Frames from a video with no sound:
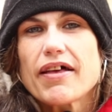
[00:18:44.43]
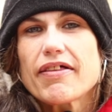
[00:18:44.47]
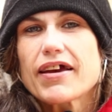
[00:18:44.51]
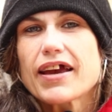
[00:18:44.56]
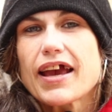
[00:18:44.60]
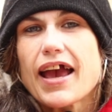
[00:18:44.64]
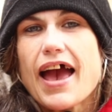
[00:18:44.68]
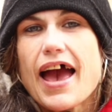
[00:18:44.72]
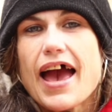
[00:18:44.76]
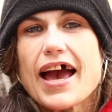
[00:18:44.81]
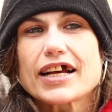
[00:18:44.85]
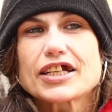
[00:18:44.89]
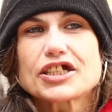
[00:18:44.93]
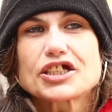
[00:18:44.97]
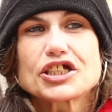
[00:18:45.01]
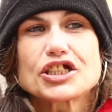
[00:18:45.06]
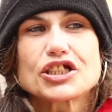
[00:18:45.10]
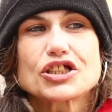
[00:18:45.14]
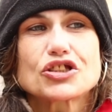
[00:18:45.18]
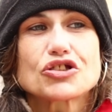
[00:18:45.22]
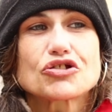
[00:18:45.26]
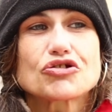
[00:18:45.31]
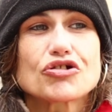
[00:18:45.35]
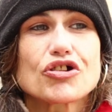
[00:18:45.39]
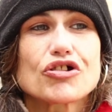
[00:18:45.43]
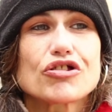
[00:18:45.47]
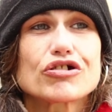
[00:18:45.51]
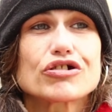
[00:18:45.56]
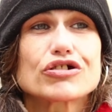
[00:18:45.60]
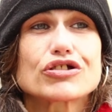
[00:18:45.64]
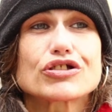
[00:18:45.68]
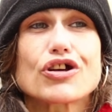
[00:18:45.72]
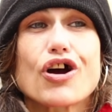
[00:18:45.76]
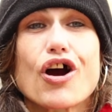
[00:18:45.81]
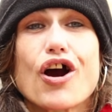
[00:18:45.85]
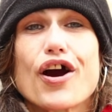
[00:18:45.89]
I like actions,
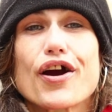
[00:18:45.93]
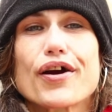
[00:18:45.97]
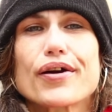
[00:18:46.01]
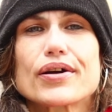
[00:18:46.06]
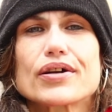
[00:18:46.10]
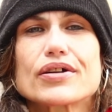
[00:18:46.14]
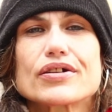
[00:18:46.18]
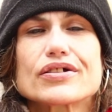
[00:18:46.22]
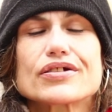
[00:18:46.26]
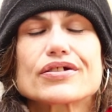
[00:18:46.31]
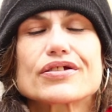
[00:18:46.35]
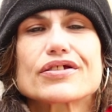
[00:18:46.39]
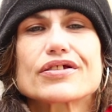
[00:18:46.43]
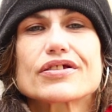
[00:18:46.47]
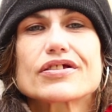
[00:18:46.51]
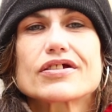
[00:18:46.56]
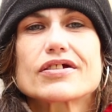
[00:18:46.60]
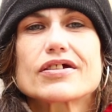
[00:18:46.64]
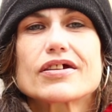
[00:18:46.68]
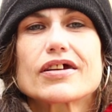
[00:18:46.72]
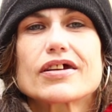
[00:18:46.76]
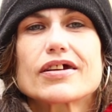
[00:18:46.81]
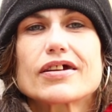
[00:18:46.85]
thrillers, horrors.